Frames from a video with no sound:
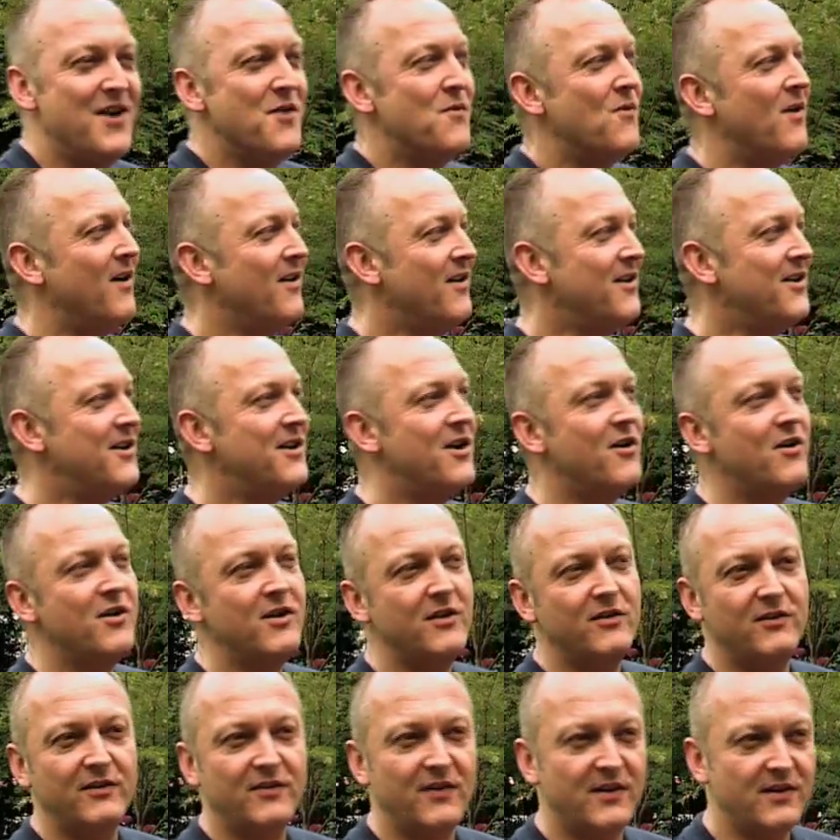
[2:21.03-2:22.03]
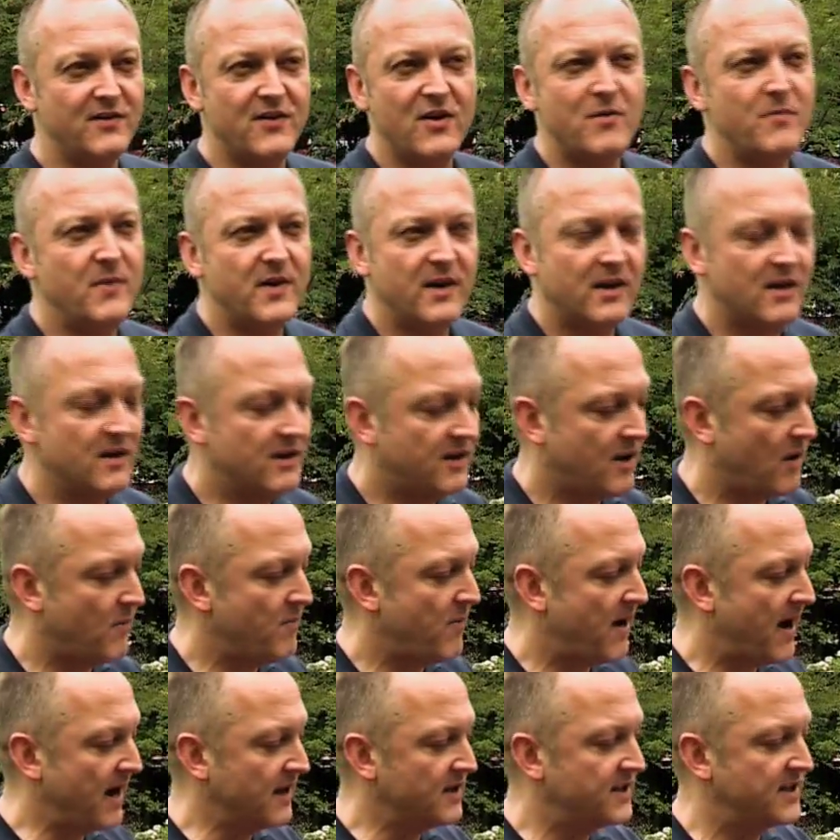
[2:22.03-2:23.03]
Well, you know, nobody can come
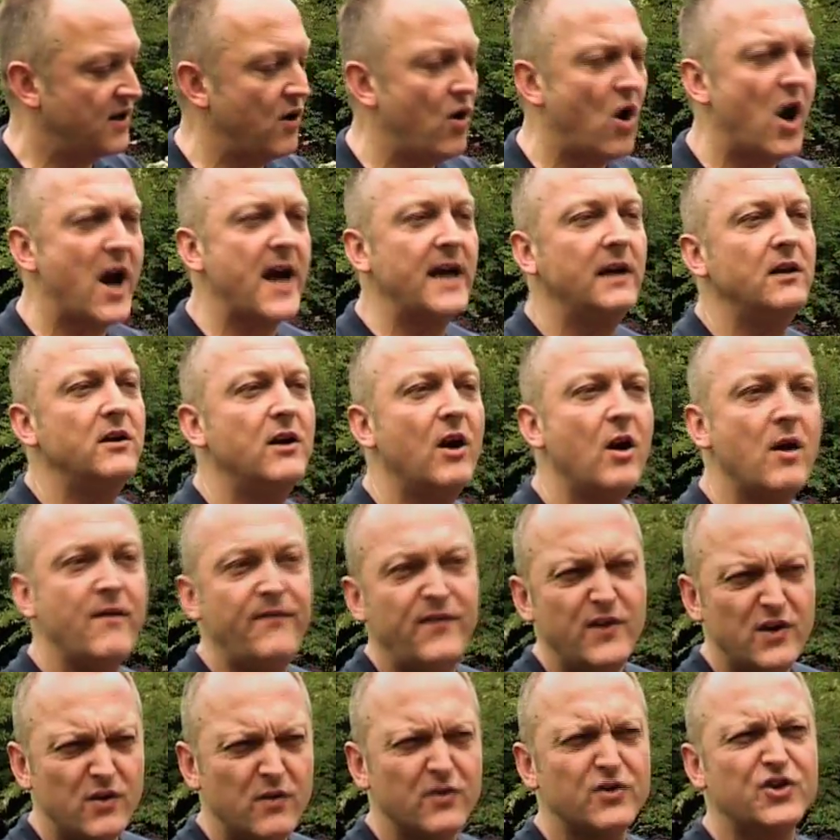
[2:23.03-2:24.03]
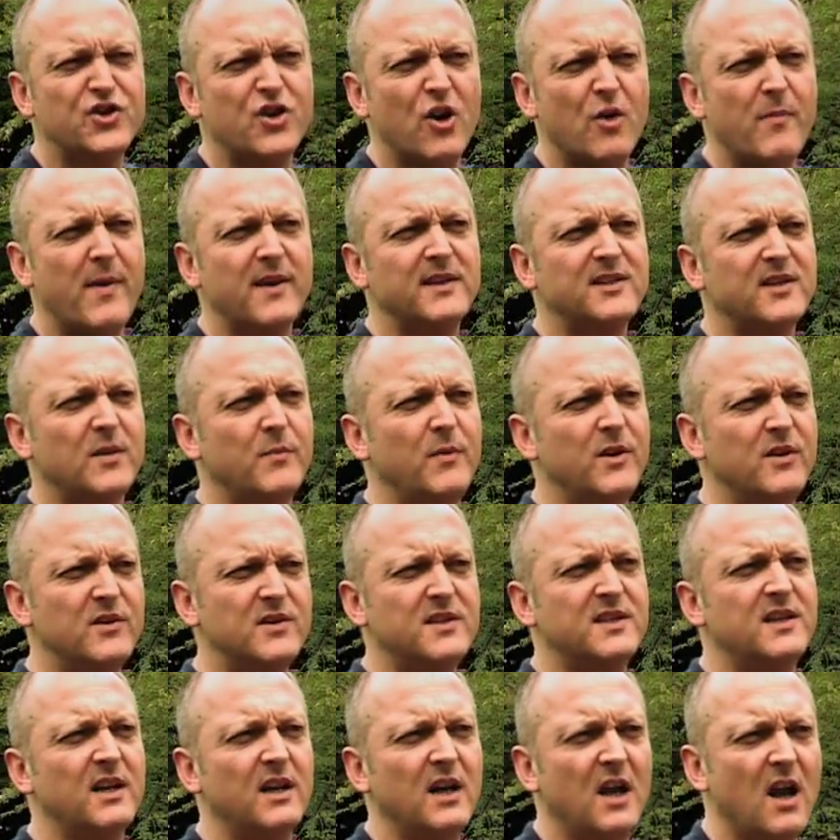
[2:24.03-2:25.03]
back and say, oh, if you do a show about somebody who's
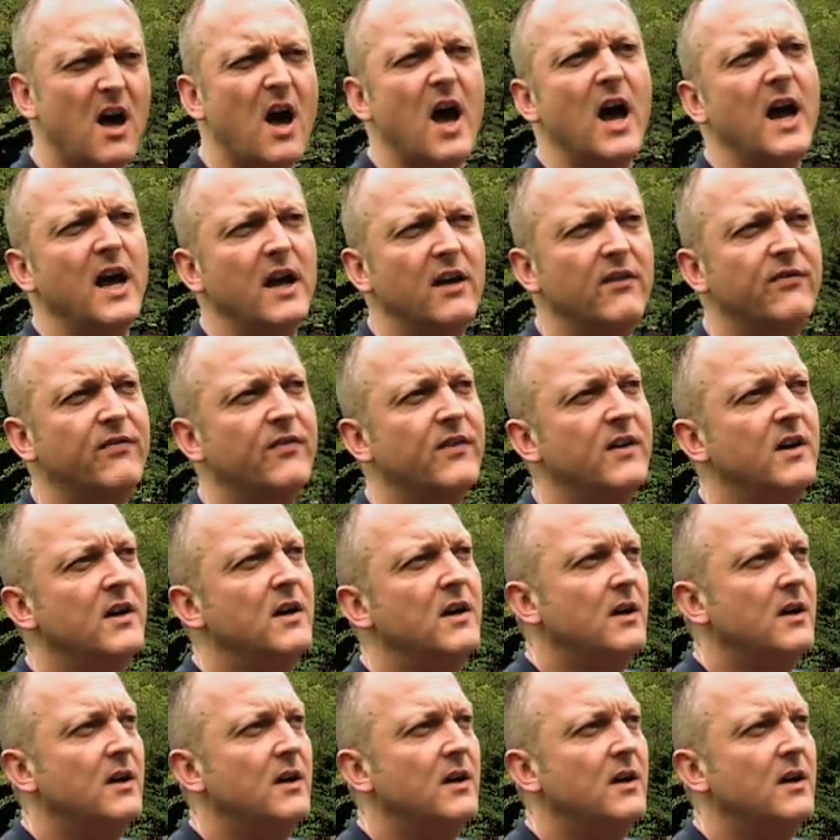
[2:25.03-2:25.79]
still alive,